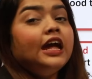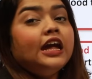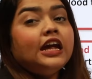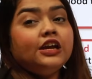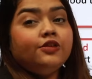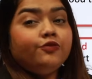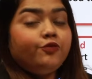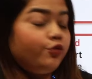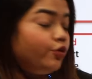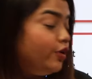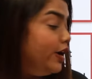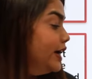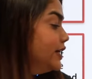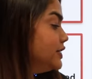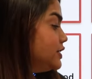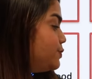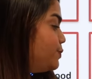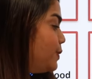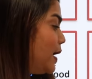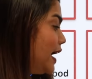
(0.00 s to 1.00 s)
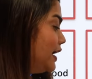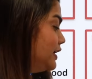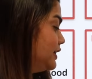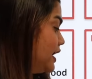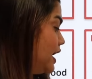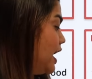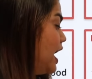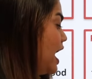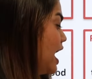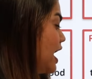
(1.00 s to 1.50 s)
influenced by
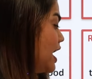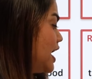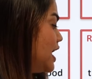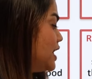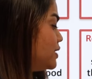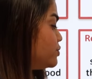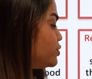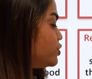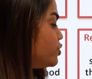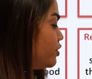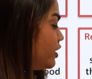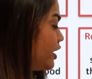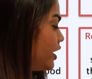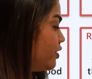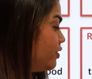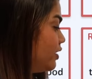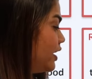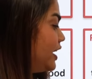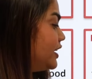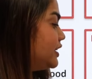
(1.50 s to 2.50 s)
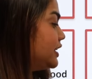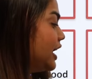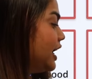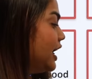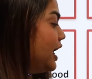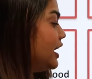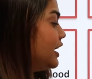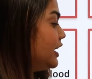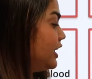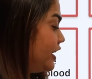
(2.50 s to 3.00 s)
the helps to regulate
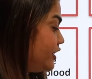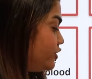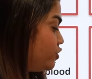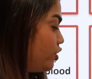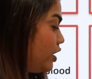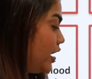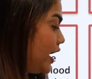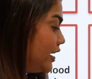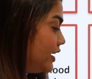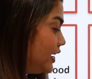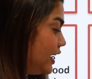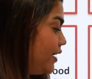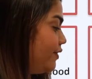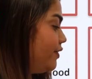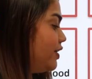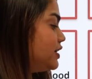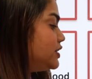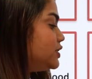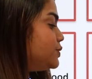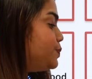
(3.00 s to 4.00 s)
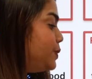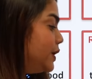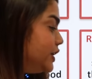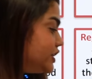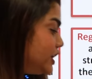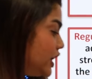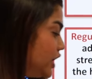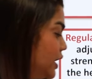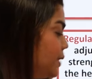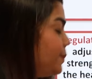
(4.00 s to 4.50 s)
the electrolyte levels,
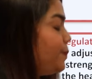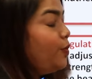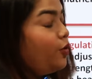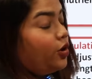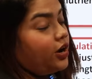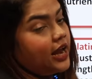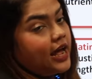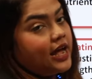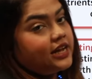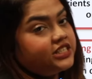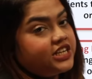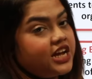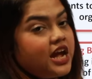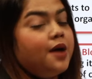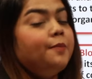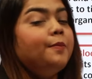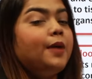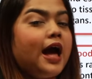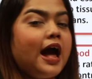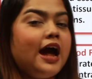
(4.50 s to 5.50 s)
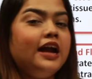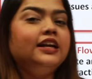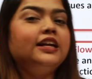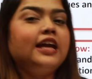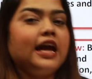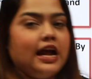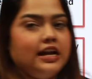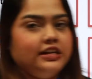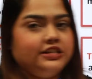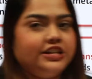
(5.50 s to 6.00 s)
especially potassium and
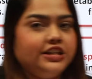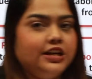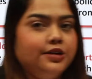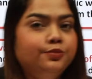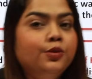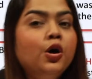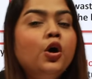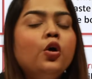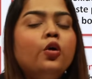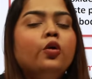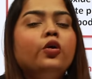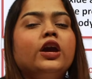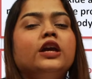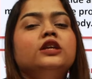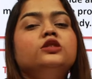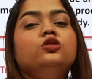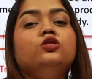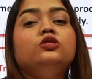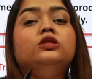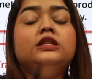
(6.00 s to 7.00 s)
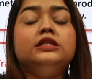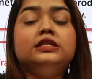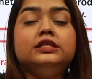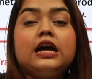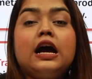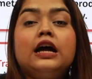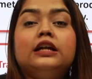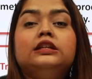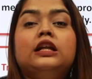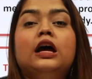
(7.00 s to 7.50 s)
calcium. Okay, so these
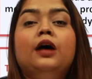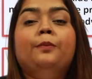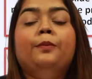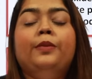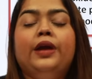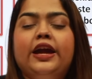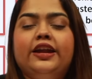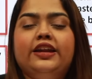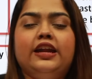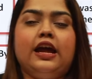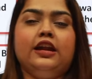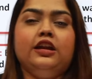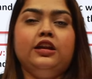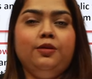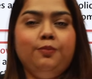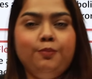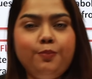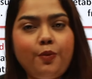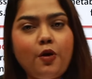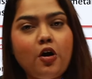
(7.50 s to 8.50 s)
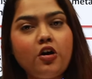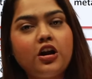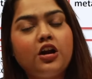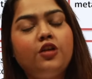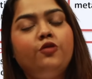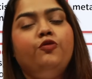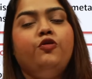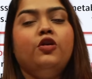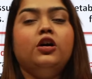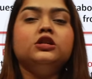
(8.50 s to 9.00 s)
are the main and
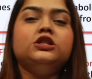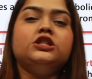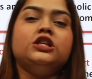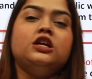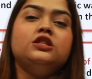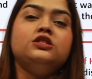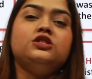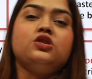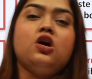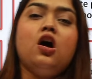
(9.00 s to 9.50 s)
important functions